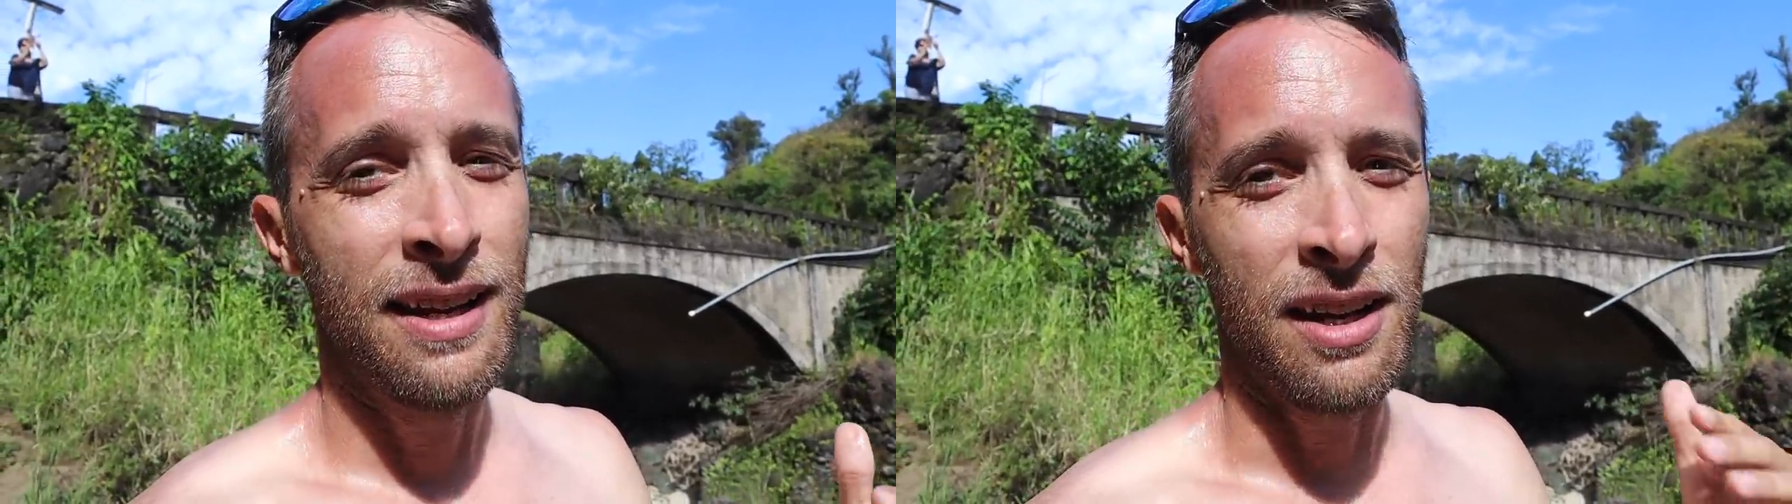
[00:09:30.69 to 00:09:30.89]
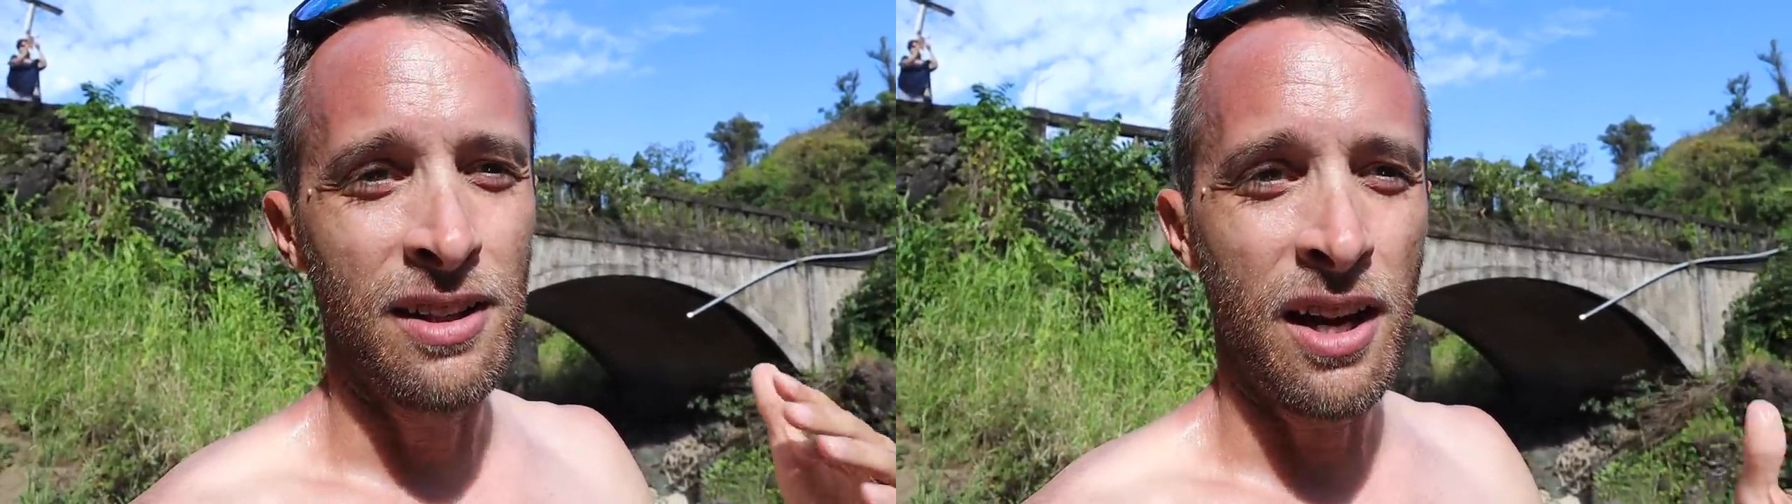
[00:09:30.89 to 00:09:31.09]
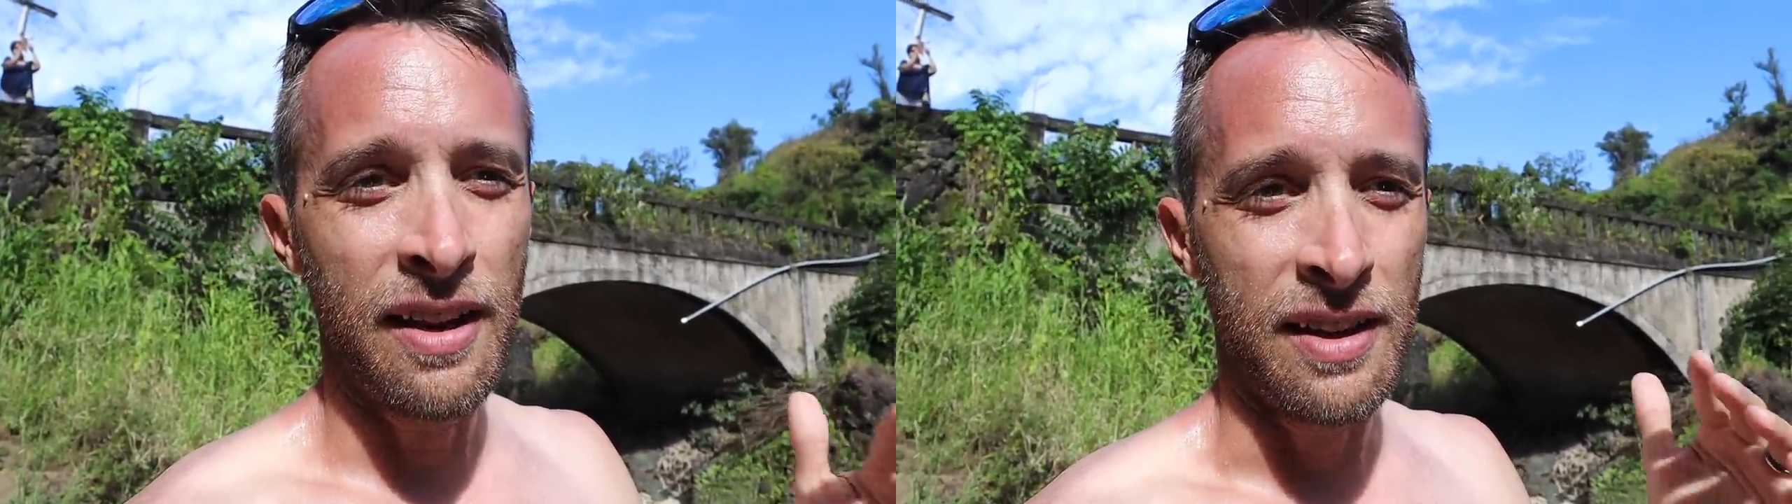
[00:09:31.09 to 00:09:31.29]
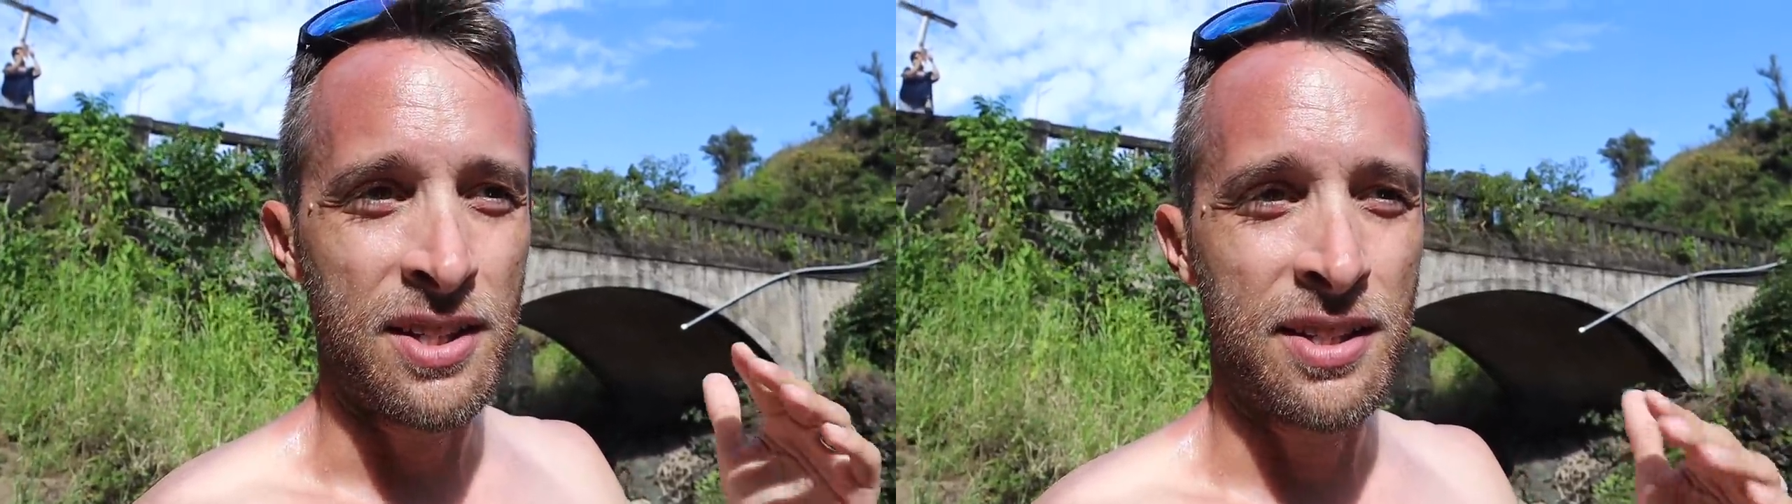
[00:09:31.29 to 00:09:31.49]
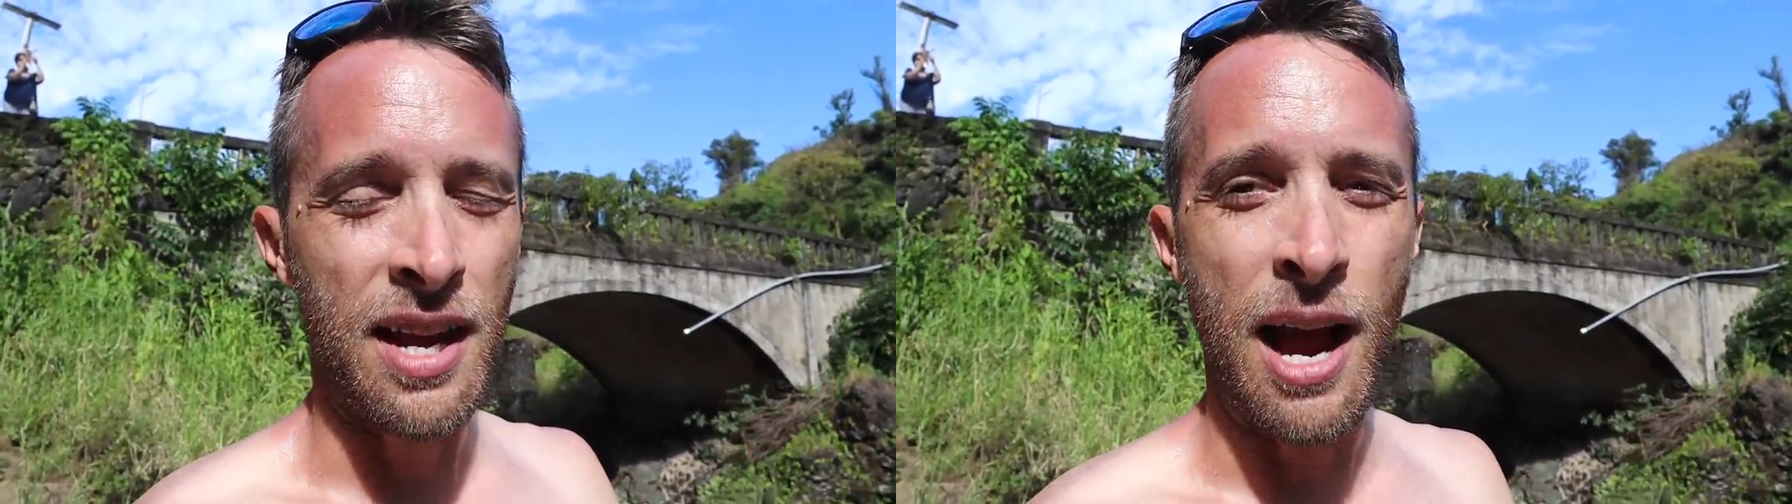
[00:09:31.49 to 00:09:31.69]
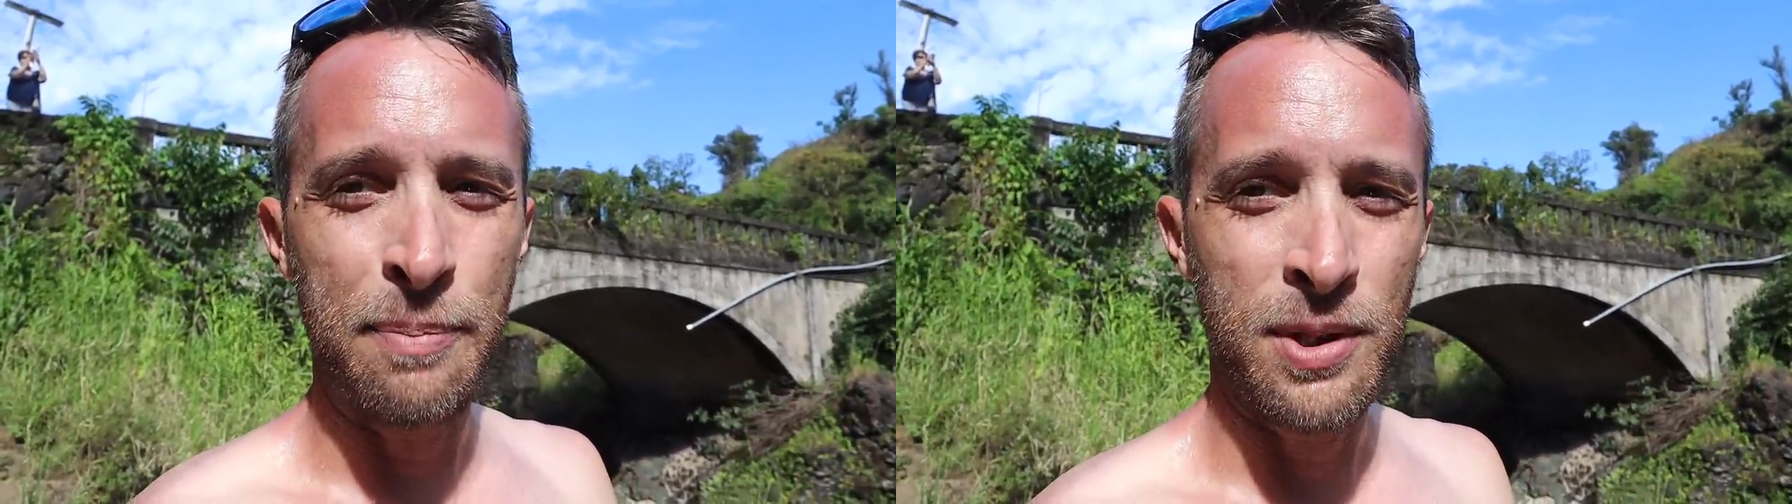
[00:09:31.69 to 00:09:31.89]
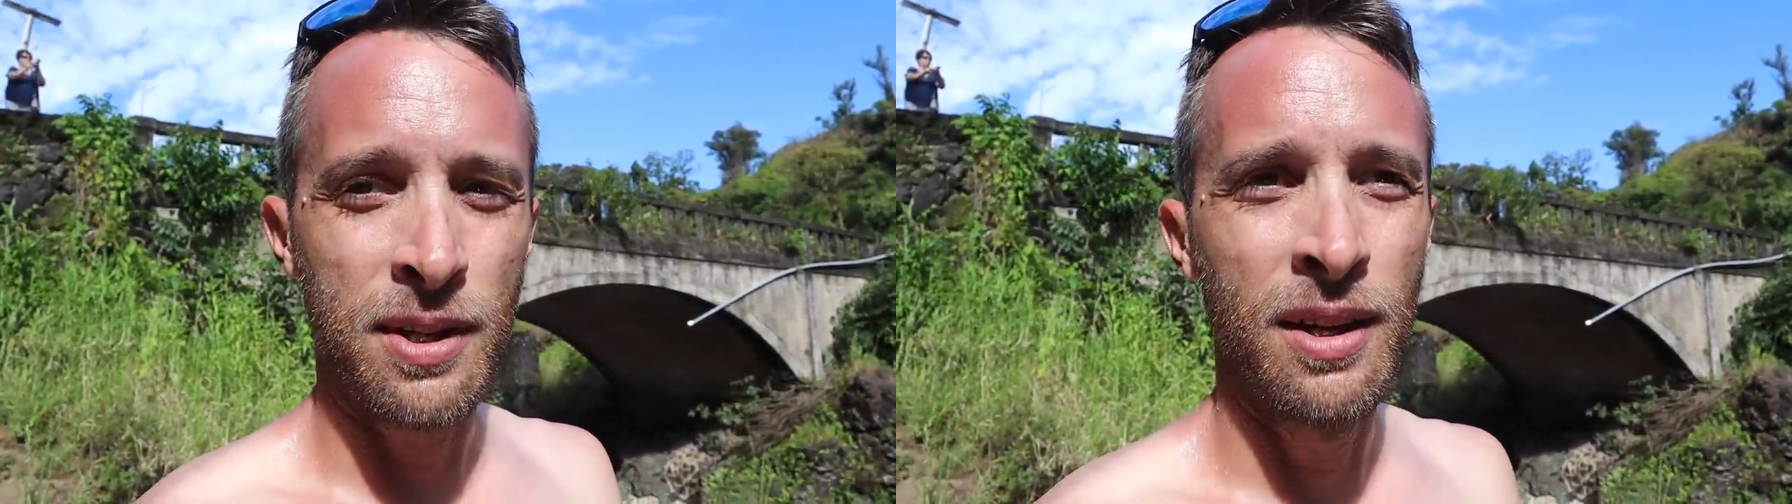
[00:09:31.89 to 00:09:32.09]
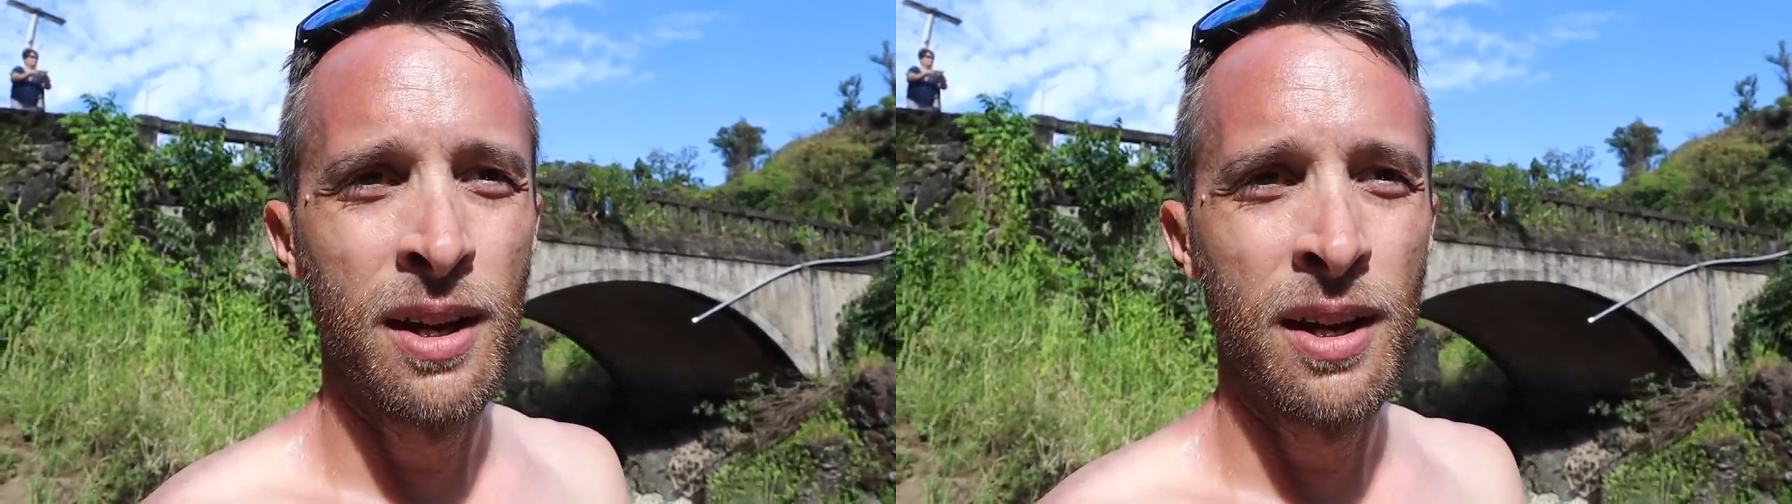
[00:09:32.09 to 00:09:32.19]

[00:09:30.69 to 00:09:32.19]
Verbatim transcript: a lot of these stops